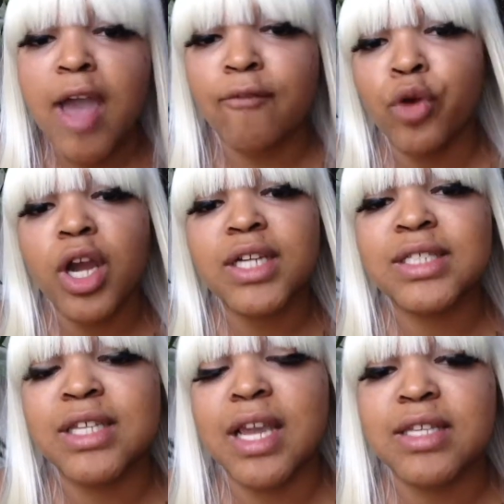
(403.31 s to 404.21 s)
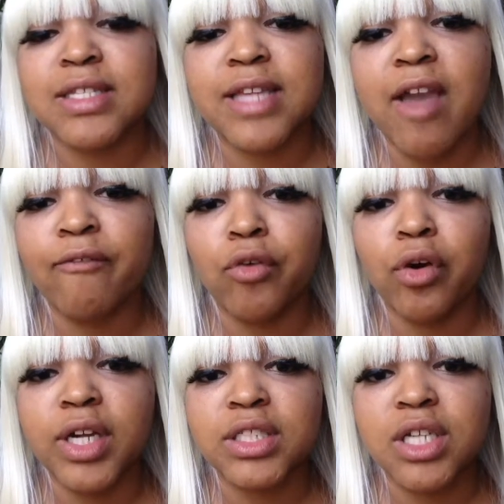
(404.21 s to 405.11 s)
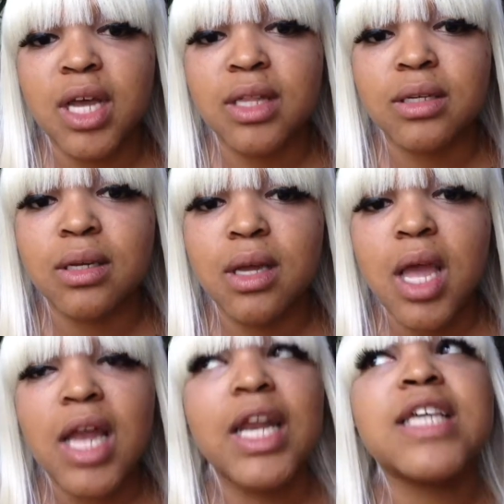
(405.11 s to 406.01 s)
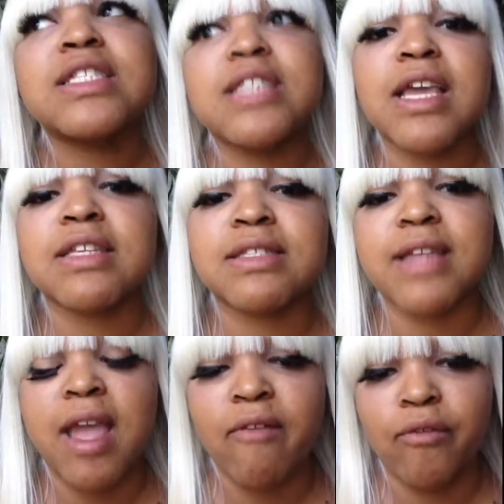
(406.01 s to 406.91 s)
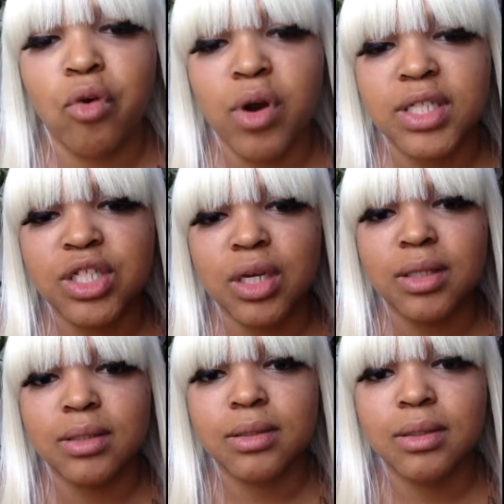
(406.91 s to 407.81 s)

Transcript: If we're gonna stick and stand for each other, let's stick and stand for each other.